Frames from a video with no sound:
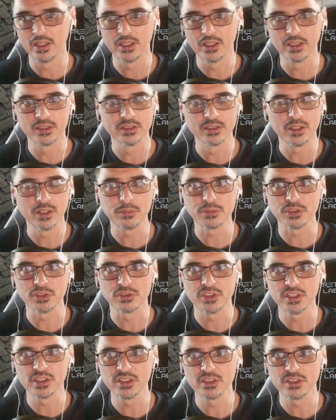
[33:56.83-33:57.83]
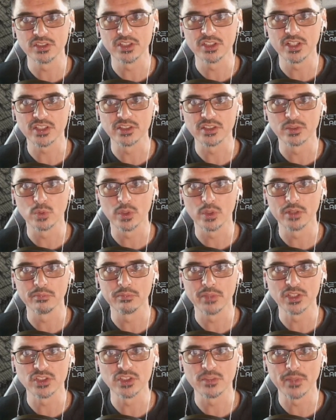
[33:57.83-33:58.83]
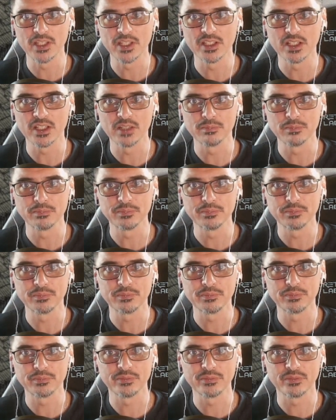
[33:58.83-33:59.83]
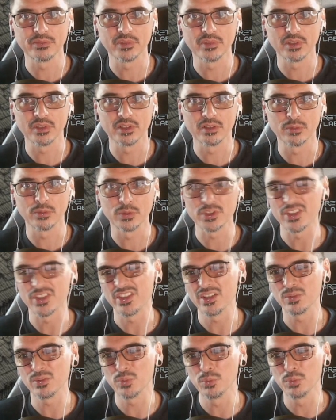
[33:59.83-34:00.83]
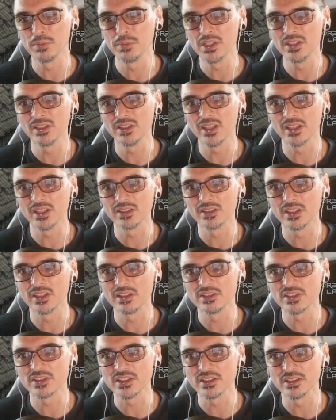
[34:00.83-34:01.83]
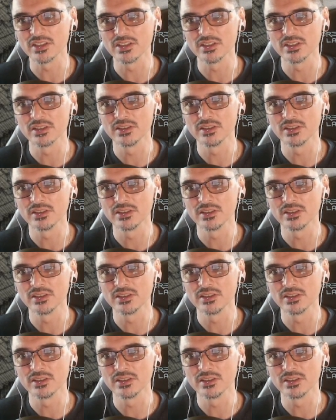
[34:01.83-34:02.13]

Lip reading: Nope, so she doesn't quite manage to make it up. Which I think will mean that there's a...